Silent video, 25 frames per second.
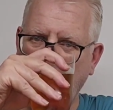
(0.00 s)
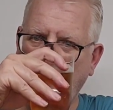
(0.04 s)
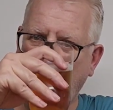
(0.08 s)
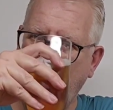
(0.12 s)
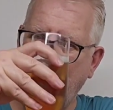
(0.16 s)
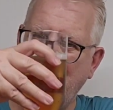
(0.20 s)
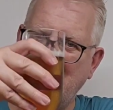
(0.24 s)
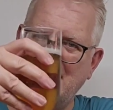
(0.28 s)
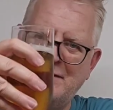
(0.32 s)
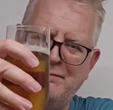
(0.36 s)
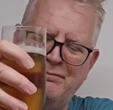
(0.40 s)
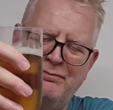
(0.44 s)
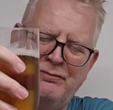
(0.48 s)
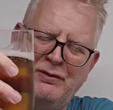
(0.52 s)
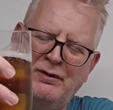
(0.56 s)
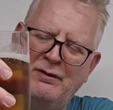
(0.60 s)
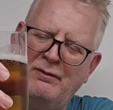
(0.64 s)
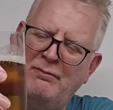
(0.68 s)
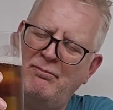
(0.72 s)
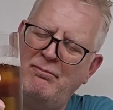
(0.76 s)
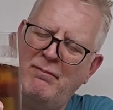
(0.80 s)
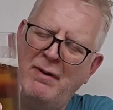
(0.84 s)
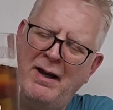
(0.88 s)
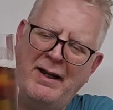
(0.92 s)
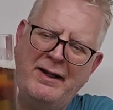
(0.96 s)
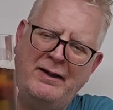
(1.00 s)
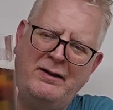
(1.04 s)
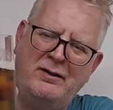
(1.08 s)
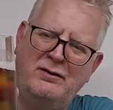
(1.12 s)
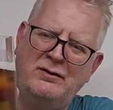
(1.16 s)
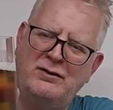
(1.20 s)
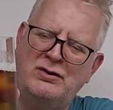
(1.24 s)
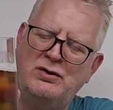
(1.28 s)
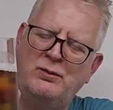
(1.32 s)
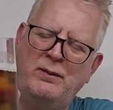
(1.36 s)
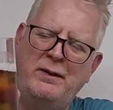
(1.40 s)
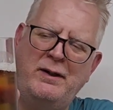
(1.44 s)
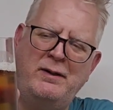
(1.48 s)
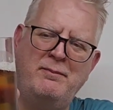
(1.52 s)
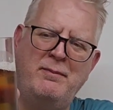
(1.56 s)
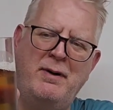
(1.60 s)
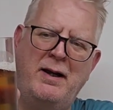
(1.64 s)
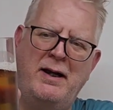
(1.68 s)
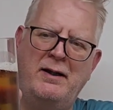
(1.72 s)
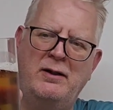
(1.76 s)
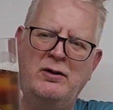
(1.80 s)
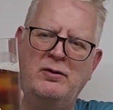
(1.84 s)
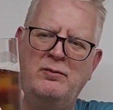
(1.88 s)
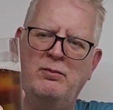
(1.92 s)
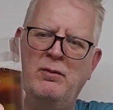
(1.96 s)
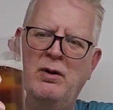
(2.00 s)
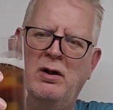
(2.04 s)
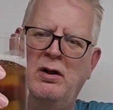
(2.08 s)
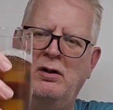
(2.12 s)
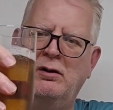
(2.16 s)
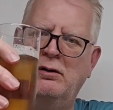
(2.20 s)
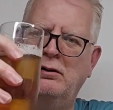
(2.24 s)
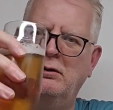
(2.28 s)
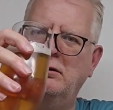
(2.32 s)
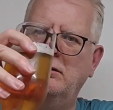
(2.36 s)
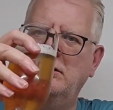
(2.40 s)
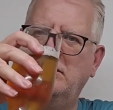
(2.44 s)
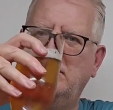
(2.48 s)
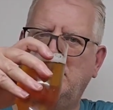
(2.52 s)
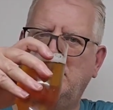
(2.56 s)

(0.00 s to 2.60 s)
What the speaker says: It's mild, sweet mild malt.